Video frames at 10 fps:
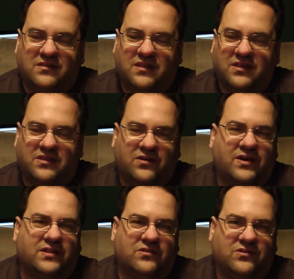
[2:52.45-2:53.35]
they, they all
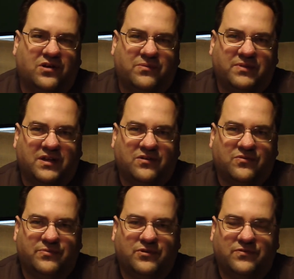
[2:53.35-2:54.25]
had their gallbladder
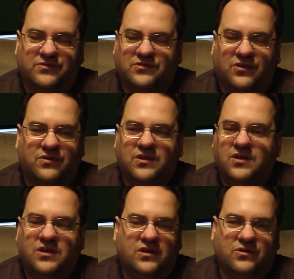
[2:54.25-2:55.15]
removed, so
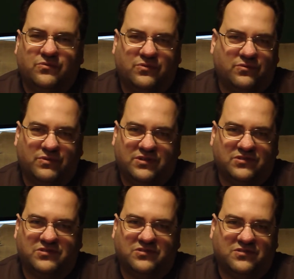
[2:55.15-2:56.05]
we
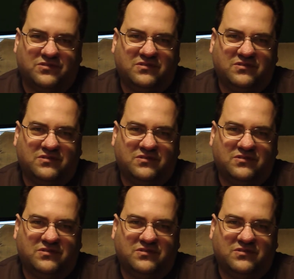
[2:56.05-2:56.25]
just